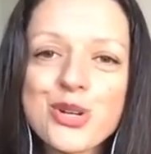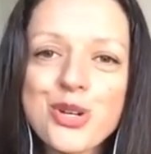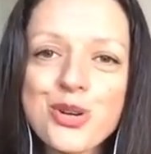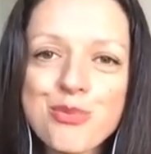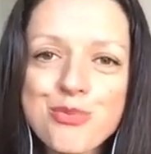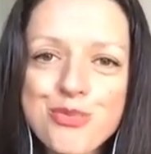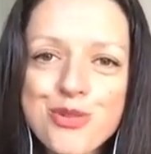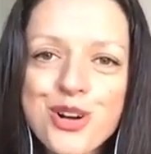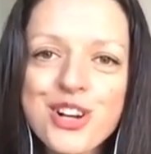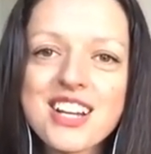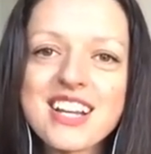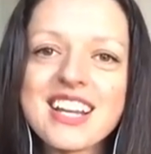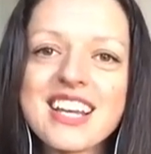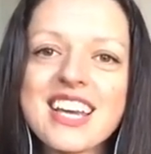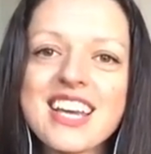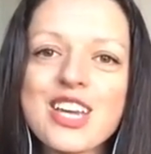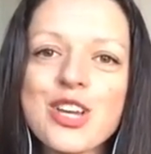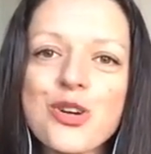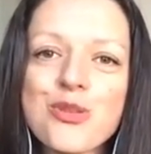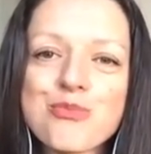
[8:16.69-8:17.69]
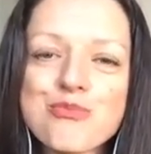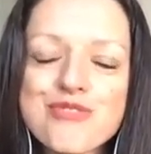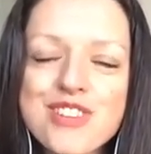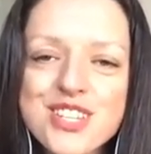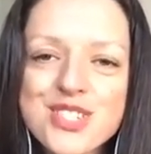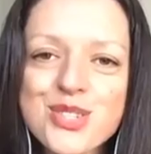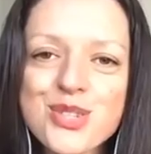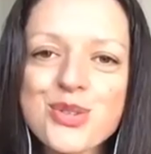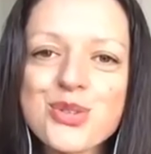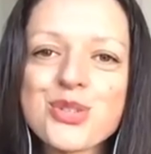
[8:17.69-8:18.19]
your broccoli, your
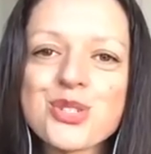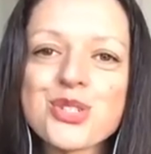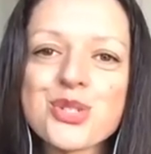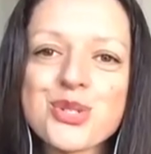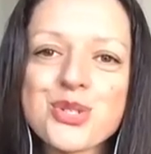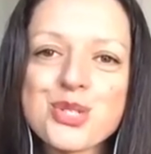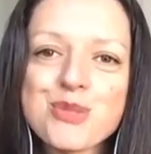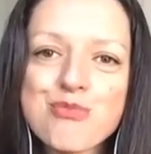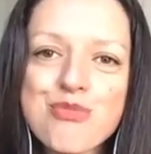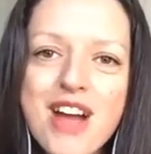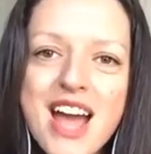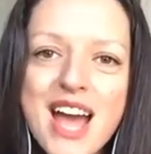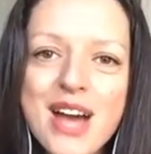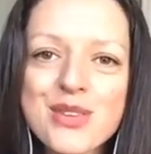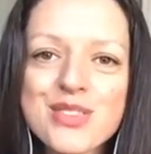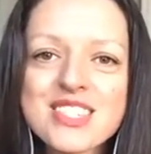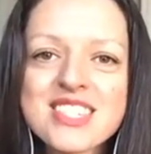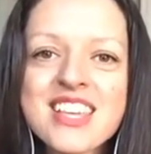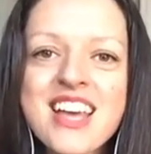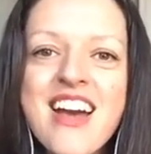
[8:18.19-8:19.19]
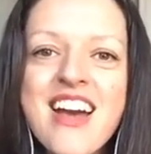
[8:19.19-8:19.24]
Brussels, your sprouts,